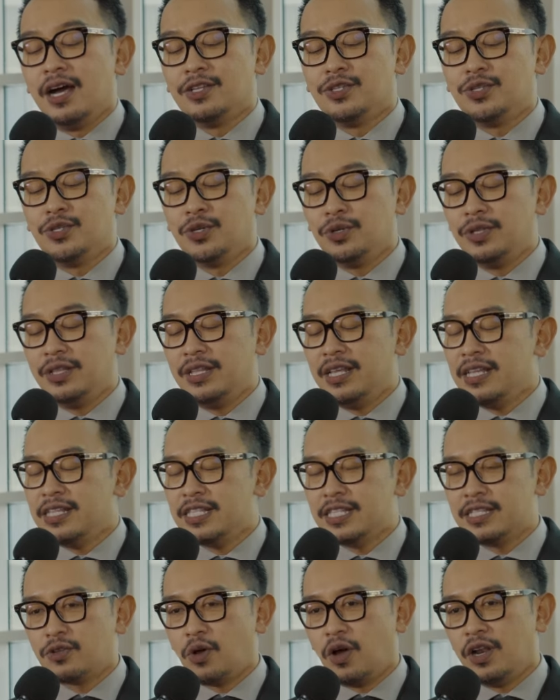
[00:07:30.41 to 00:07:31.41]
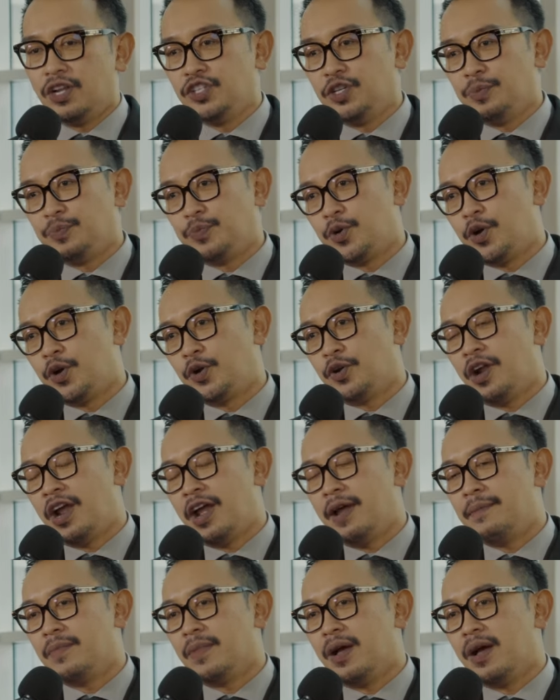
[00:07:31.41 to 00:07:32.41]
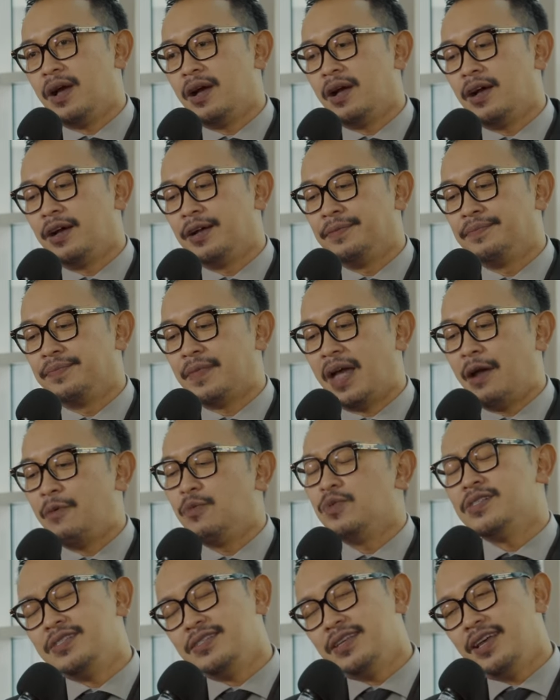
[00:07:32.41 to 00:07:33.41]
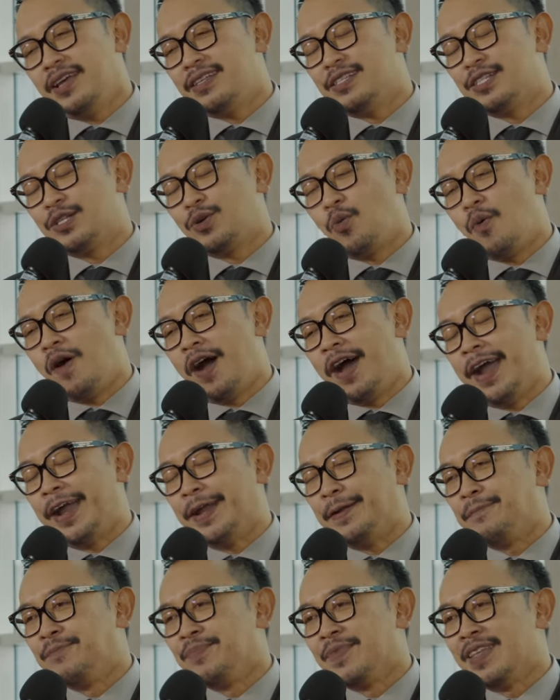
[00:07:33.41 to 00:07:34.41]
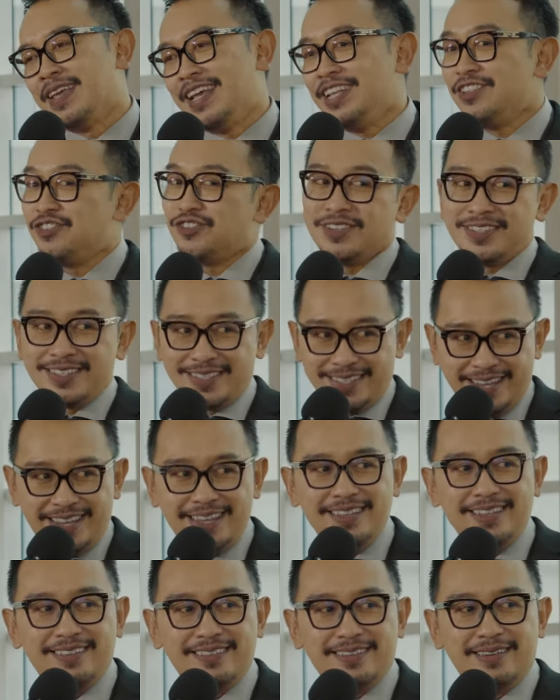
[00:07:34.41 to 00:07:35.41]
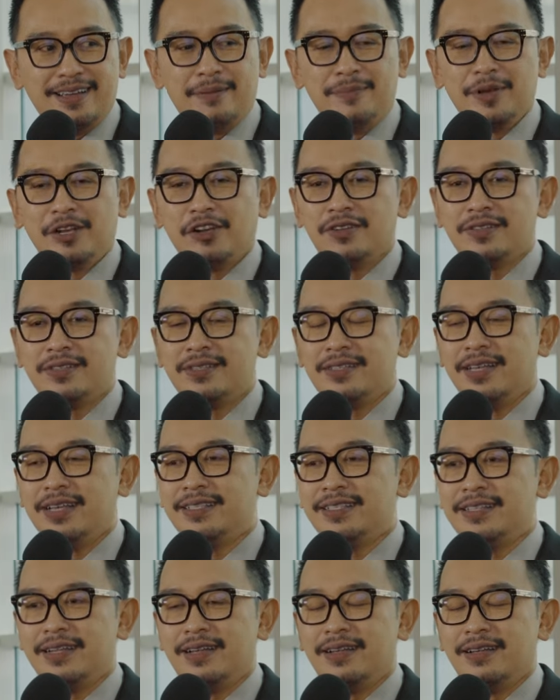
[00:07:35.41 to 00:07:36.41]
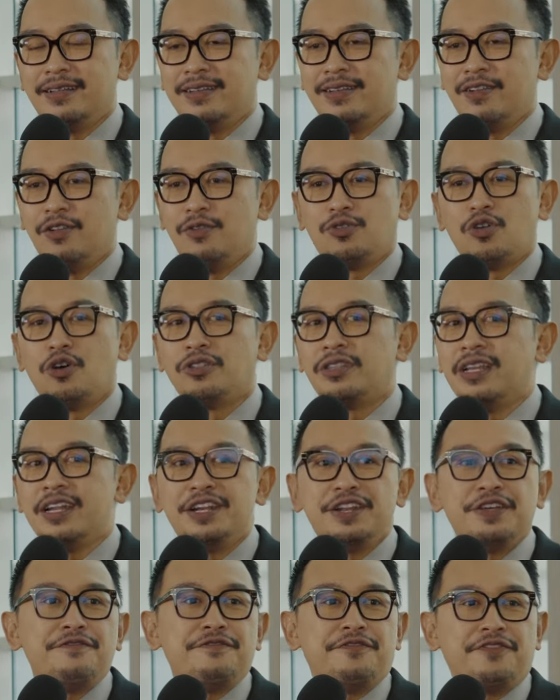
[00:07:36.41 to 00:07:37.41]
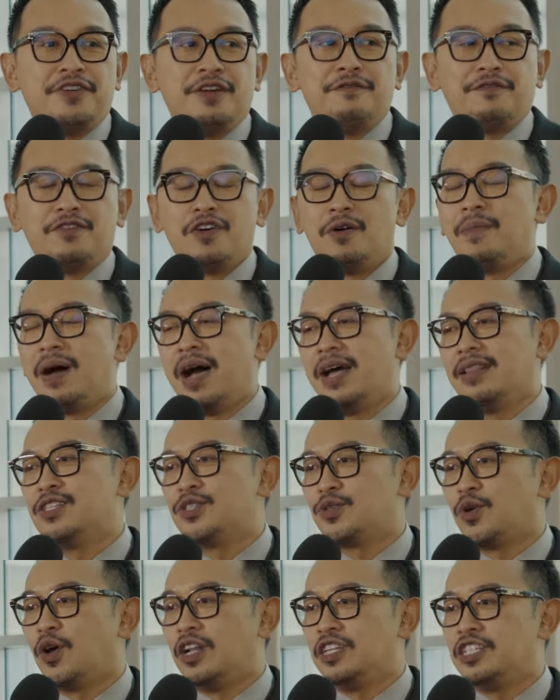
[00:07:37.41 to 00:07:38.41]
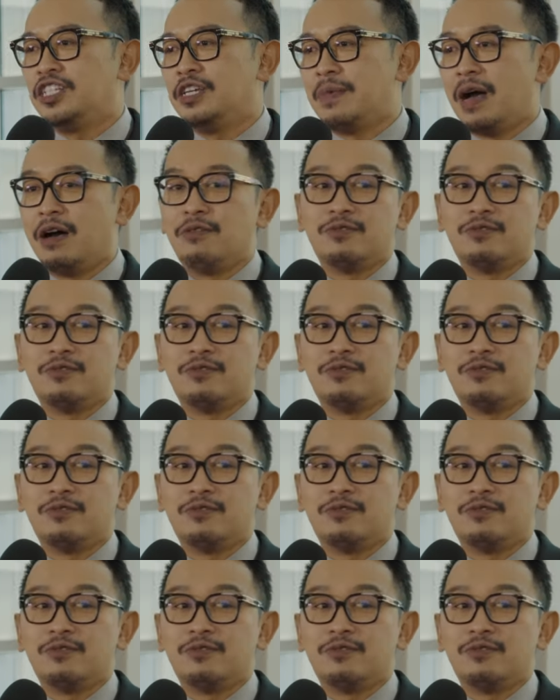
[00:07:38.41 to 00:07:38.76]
So this scholarship program, I would say it's quite interesting because it's totally different from other scholarship